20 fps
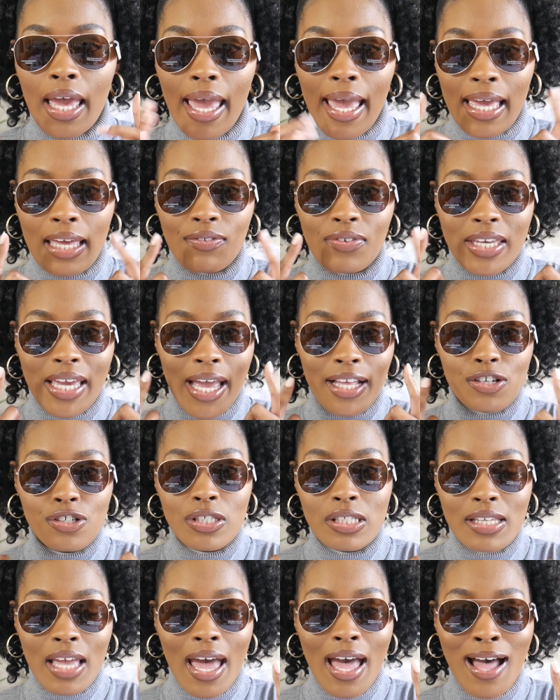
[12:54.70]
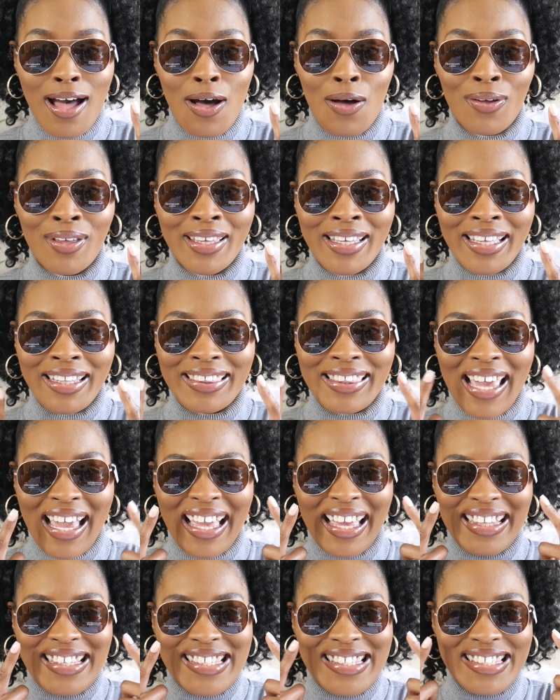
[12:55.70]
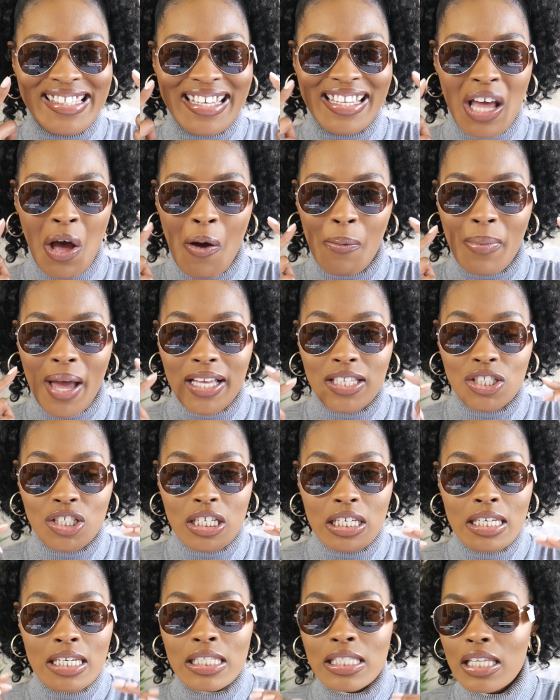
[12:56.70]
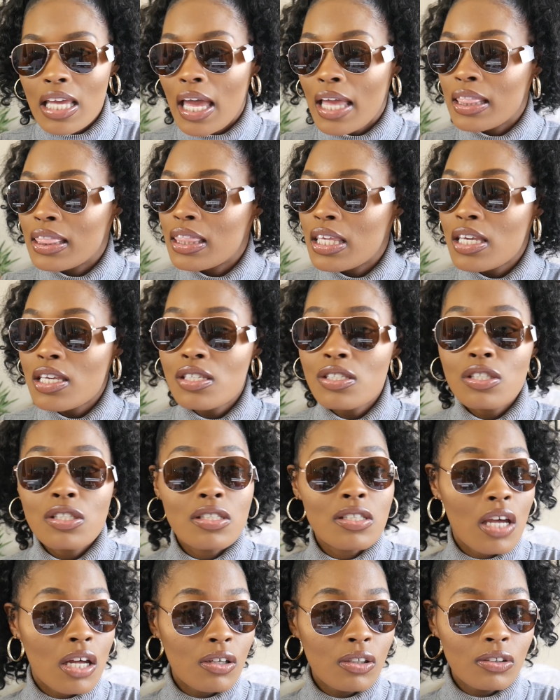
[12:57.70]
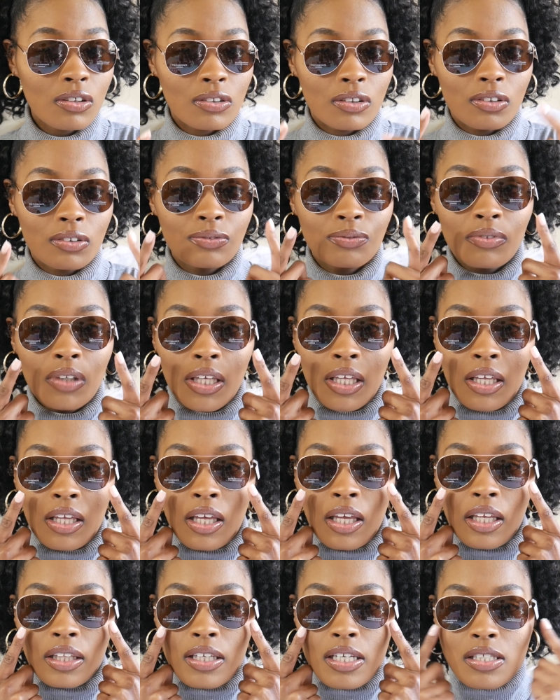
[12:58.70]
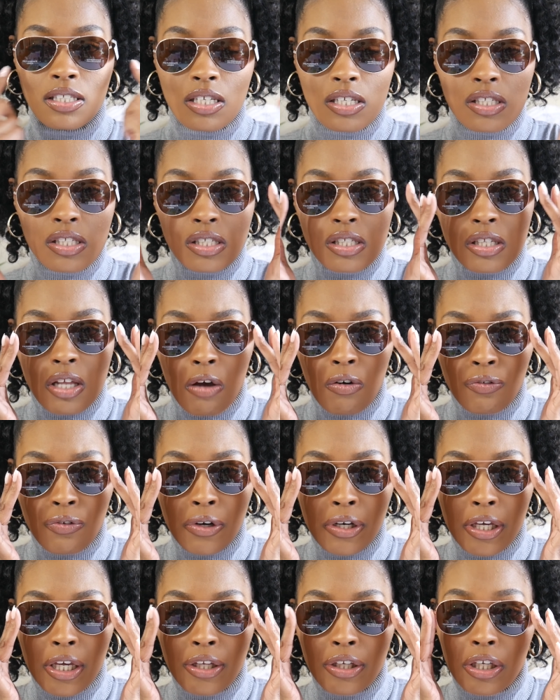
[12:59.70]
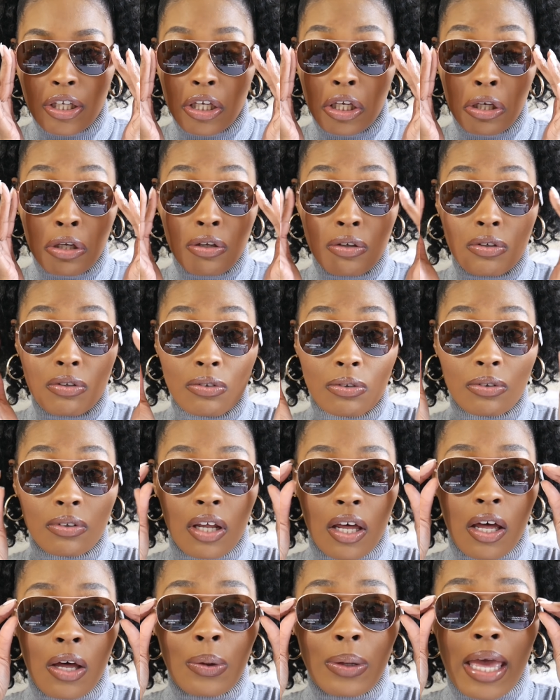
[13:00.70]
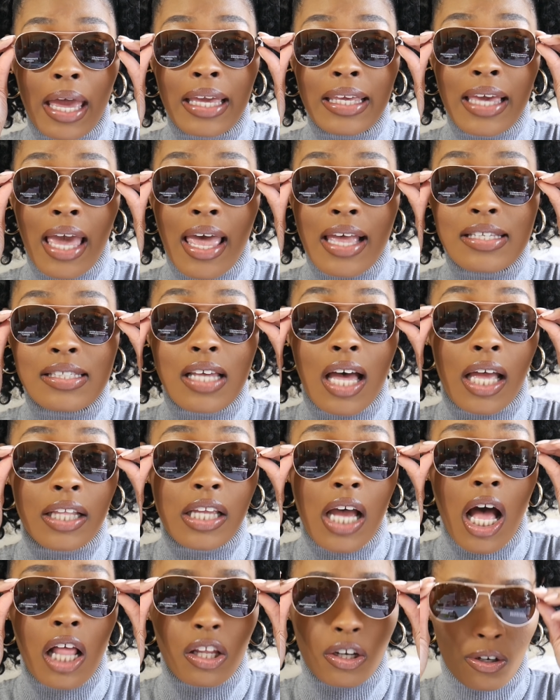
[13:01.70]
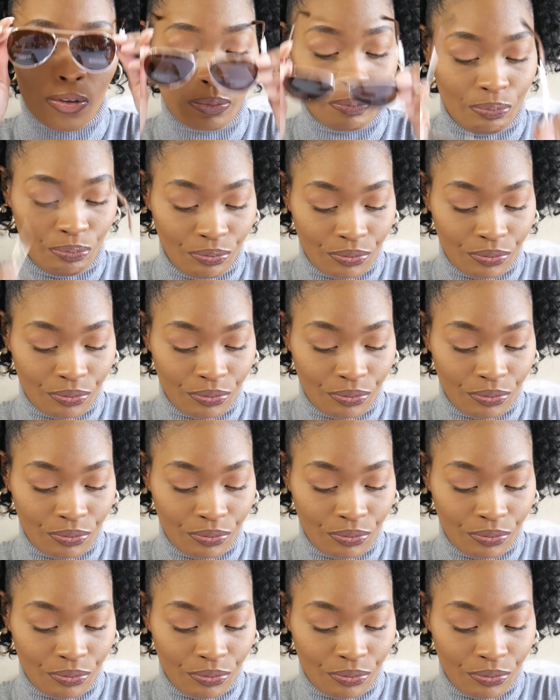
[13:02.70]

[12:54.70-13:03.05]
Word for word: aviator style, they sit on my cheeks and these don't. These look so freaking cute. Okay, yes, a dollar.